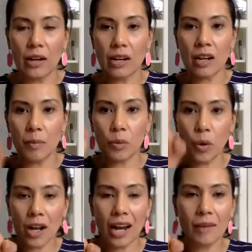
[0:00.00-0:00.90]
Number
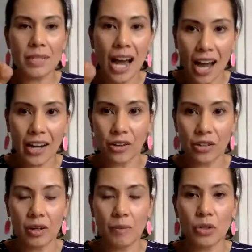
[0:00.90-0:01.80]
one, I'm tired.
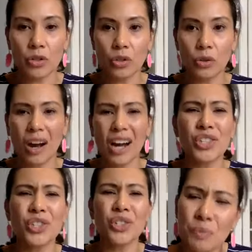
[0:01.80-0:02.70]
Number two, I
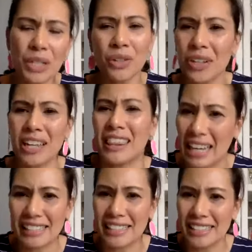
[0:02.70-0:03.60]
should be good at
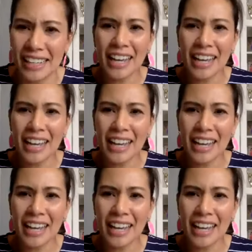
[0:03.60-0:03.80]
this.